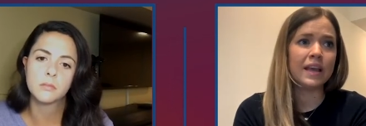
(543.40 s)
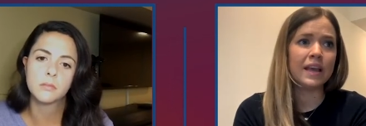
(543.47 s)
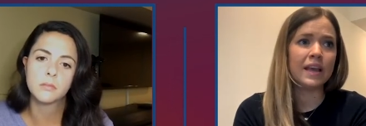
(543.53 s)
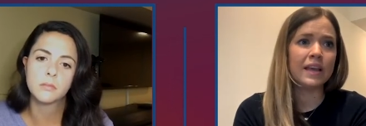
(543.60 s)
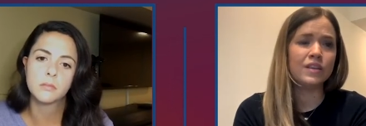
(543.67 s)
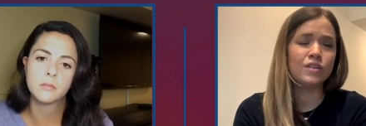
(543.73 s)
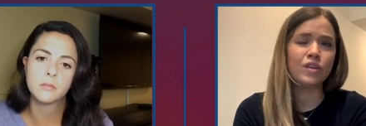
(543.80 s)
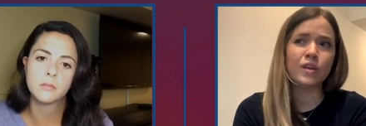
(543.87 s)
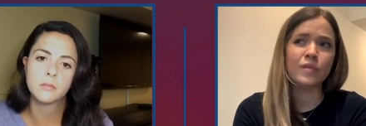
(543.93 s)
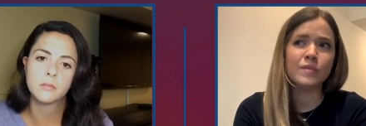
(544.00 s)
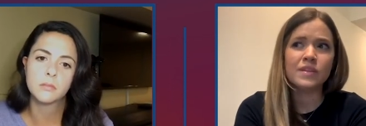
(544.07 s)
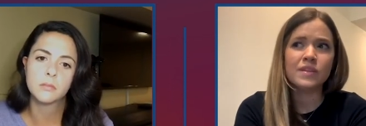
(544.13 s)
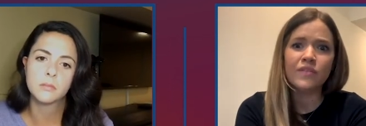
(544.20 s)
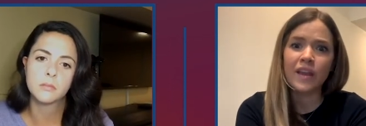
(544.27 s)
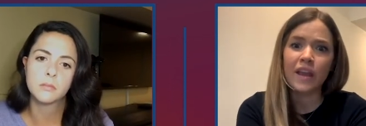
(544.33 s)
Speaker 1: in terms
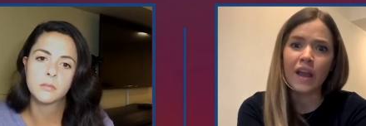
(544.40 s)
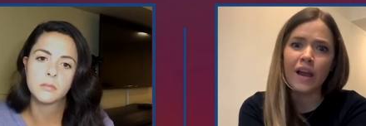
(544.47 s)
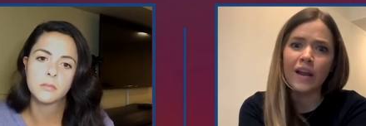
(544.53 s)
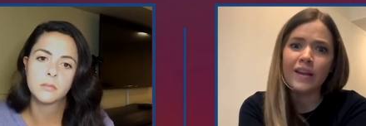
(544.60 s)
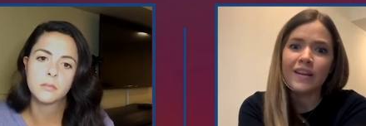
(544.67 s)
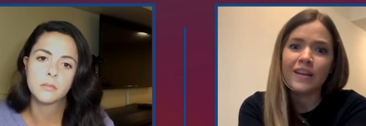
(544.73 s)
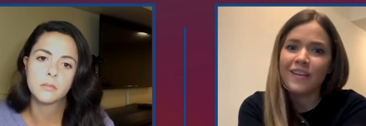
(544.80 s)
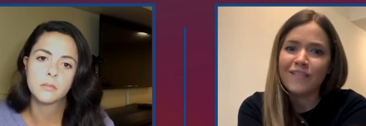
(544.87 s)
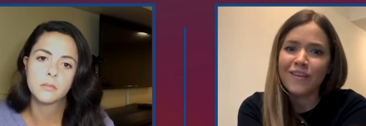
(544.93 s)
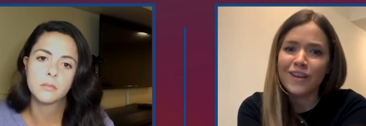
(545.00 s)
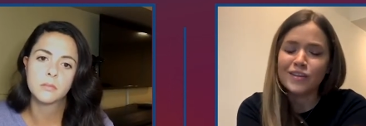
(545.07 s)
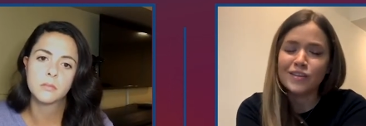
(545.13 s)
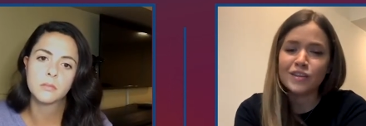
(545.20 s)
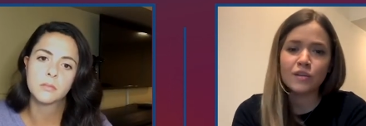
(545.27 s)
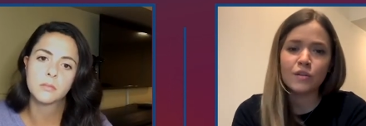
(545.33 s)
of, like,
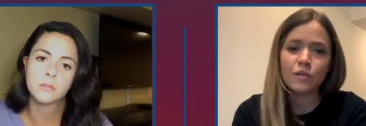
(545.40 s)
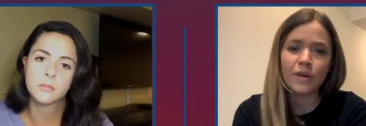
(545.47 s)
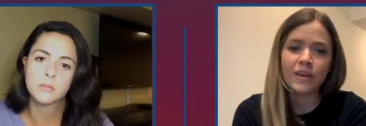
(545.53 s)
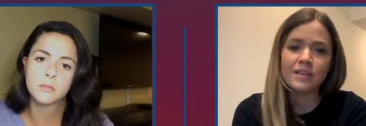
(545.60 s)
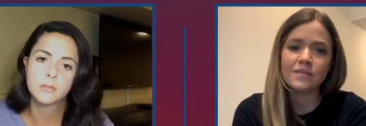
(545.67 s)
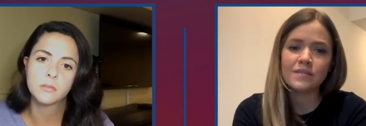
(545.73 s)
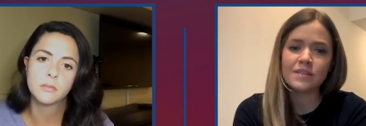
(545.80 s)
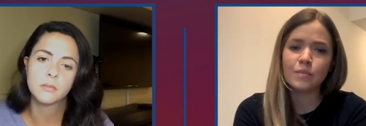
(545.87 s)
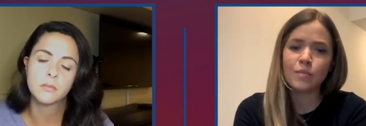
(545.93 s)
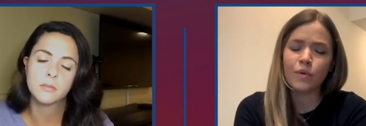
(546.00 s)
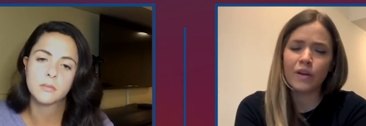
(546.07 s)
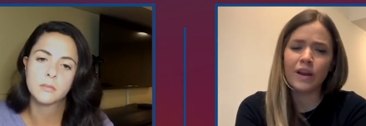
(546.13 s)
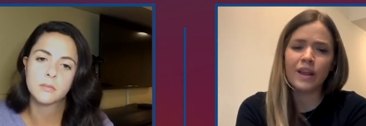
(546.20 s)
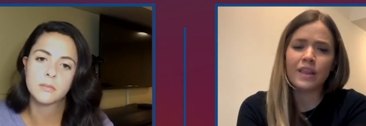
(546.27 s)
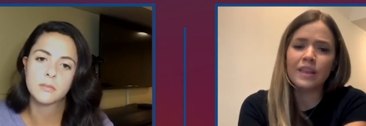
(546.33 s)
unconventional ways of
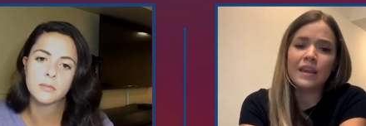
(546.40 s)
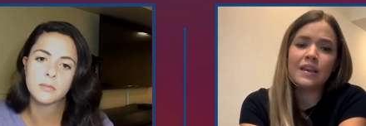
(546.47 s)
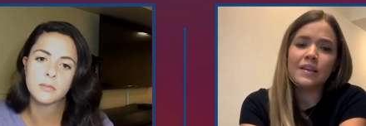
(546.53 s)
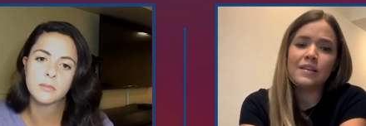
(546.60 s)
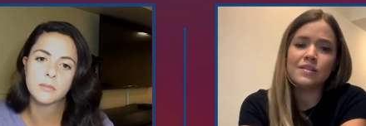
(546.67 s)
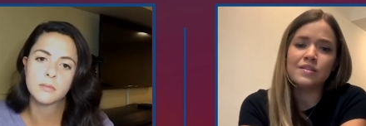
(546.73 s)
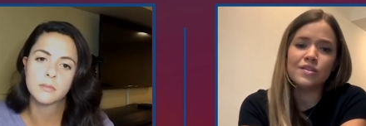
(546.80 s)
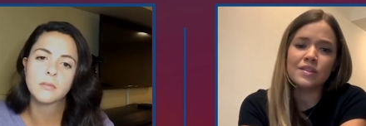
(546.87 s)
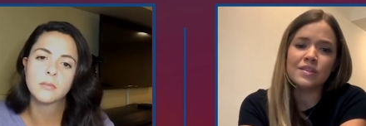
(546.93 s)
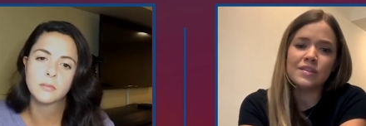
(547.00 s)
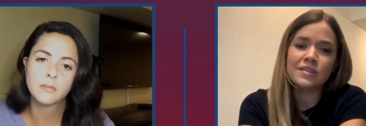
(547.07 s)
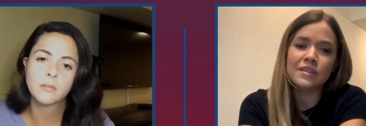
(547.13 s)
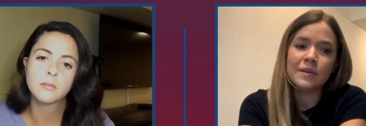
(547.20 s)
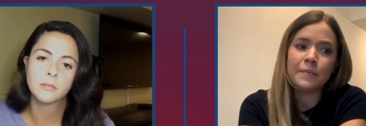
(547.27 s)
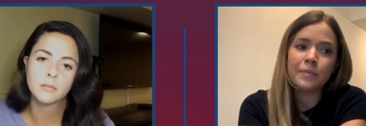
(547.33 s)
support, I think it's
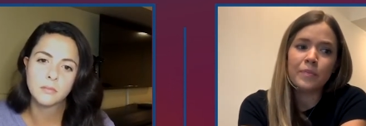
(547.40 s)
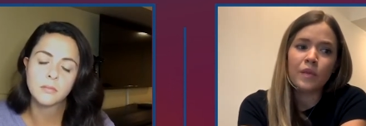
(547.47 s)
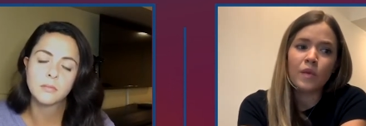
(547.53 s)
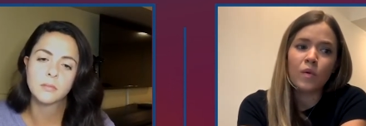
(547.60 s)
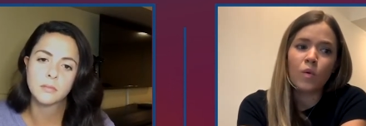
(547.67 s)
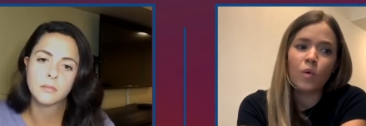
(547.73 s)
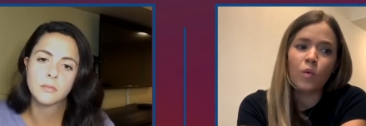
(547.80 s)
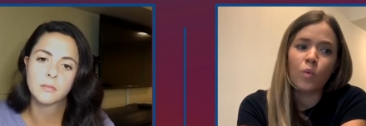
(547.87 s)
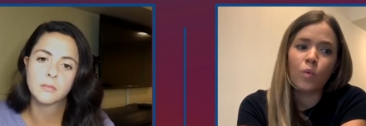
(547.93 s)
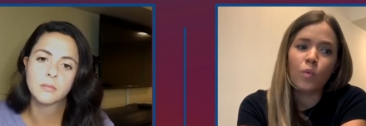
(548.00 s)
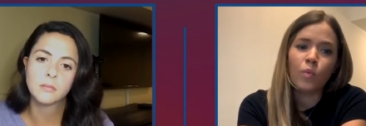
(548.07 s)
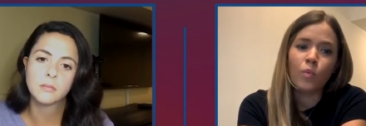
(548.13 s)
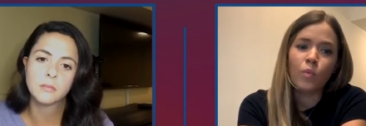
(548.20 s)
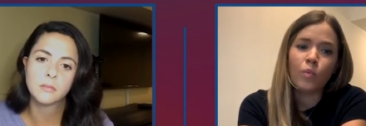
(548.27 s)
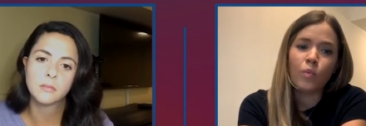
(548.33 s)
just
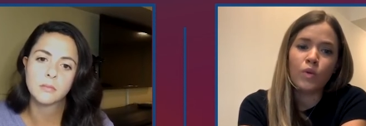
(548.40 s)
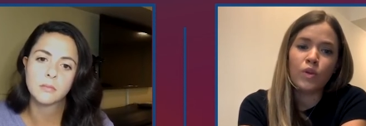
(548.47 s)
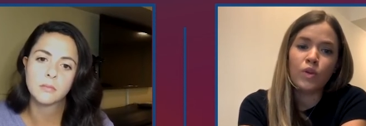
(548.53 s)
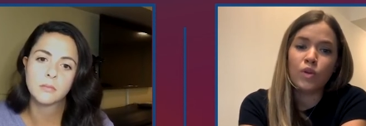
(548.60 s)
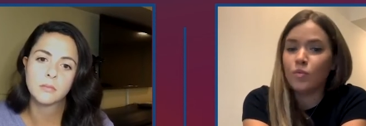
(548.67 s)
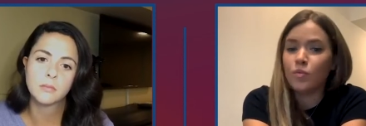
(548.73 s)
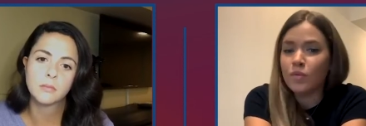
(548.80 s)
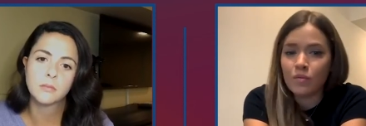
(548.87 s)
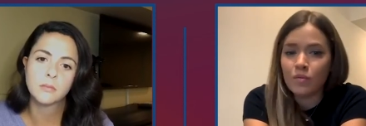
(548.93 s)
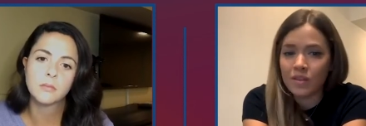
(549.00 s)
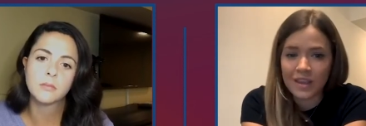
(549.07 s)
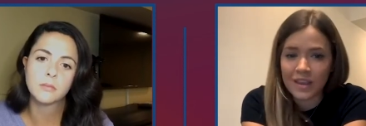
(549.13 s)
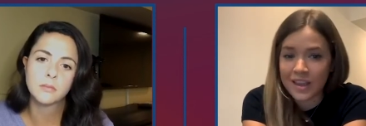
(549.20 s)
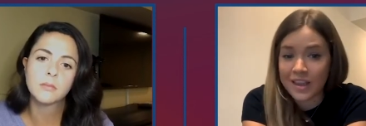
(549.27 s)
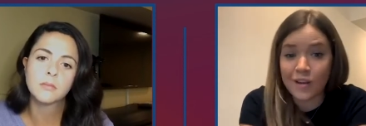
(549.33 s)

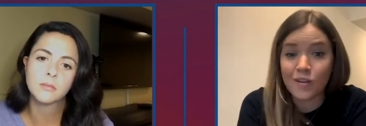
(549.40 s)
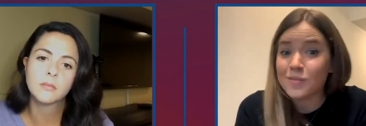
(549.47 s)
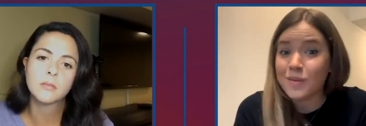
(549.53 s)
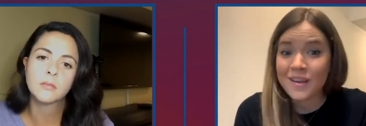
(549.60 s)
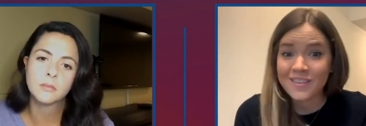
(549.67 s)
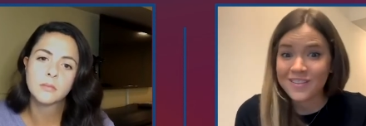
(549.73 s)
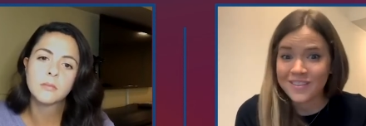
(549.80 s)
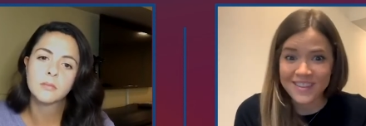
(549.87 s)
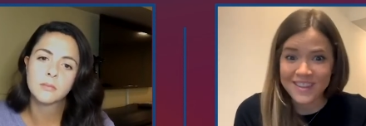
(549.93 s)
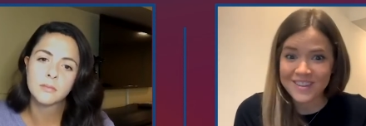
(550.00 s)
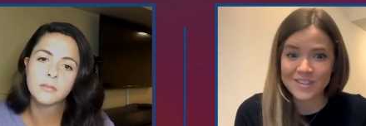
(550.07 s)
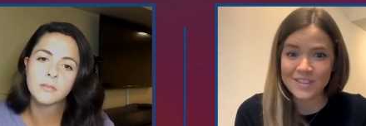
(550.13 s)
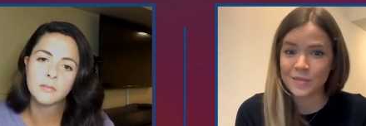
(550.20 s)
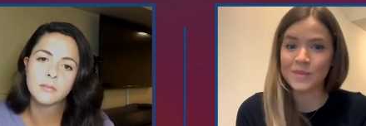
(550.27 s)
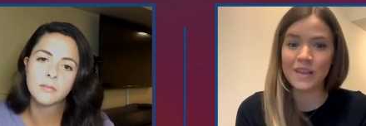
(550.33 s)
it goes back to
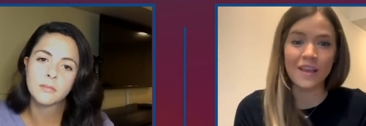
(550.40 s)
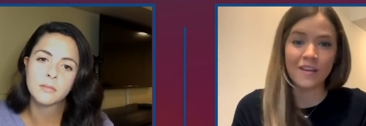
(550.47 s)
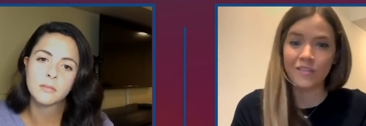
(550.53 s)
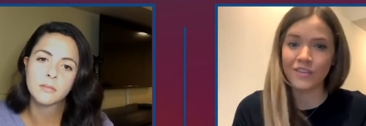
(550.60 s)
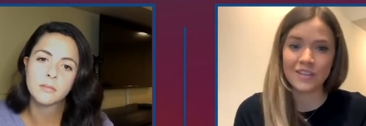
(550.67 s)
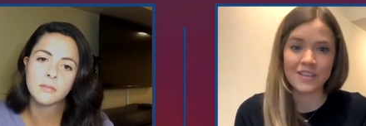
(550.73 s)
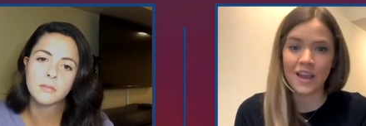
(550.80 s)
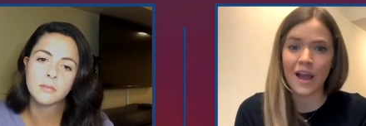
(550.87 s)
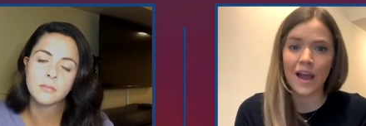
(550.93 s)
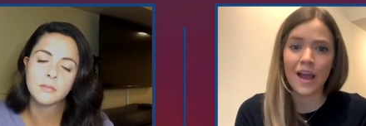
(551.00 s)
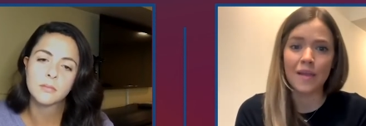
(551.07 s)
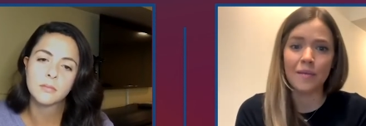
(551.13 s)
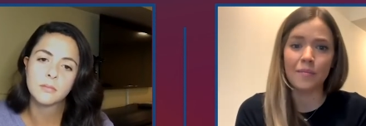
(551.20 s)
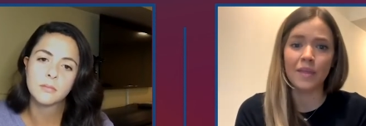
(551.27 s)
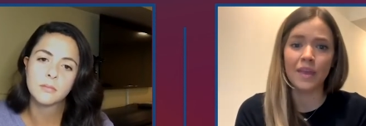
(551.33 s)
relationships every
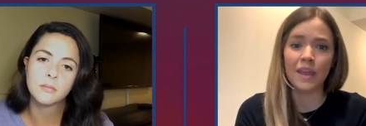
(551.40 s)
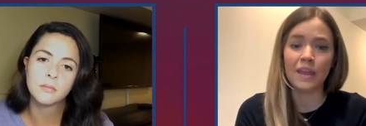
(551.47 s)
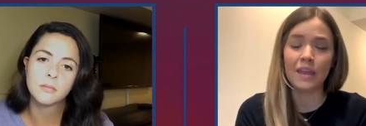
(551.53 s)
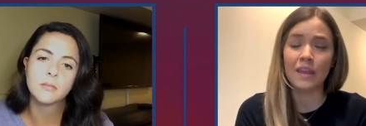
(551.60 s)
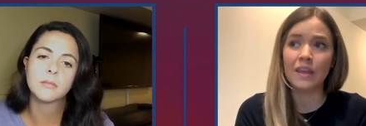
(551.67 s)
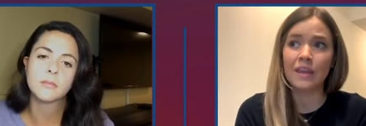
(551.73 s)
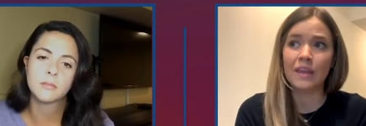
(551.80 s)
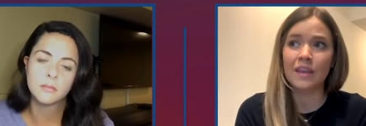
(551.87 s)
time. Like,